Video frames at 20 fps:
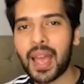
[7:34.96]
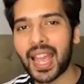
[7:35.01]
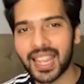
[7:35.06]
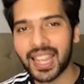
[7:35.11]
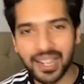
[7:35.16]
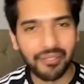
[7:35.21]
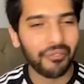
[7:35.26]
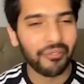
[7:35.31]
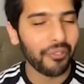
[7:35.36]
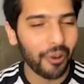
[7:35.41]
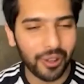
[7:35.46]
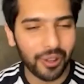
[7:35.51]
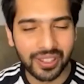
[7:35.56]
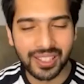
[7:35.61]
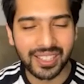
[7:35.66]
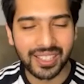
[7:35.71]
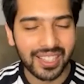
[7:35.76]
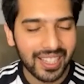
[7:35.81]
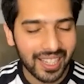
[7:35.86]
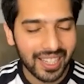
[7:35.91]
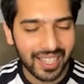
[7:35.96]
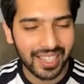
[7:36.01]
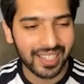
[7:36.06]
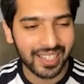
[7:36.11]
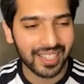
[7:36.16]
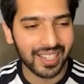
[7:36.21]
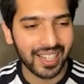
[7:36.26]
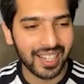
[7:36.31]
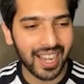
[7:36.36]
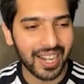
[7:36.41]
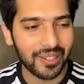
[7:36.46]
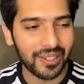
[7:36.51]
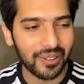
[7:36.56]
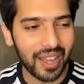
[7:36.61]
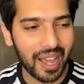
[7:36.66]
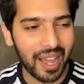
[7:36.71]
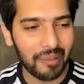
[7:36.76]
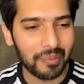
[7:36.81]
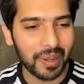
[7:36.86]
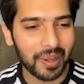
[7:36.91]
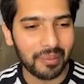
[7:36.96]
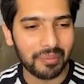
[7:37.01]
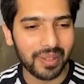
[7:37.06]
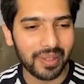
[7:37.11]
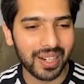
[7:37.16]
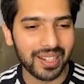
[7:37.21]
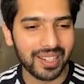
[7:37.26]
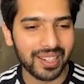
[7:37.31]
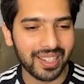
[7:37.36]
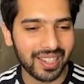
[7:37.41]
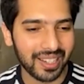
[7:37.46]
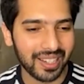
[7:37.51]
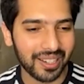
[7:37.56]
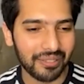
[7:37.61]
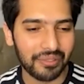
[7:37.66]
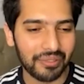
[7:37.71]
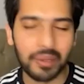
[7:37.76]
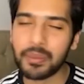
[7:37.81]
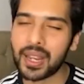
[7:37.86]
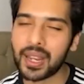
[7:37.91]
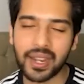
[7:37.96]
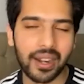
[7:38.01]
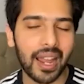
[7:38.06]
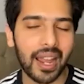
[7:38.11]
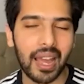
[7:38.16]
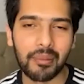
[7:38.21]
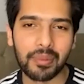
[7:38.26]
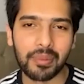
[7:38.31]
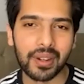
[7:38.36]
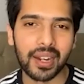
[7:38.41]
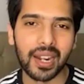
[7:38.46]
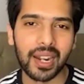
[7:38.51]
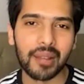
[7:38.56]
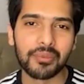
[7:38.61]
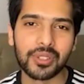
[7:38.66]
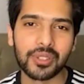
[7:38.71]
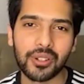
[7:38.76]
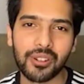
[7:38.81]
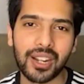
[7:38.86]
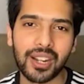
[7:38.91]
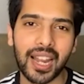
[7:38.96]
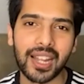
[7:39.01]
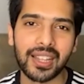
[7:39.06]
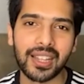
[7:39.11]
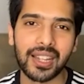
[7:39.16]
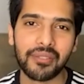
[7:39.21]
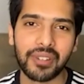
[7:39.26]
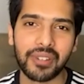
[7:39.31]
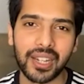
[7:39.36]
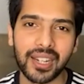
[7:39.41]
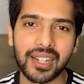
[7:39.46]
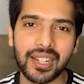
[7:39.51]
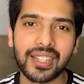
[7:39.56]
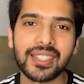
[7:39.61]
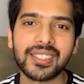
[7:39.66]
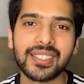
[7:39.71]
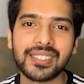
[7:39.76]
back and forth uh, had to happen but uh, we made it happen and i'm so glad that we did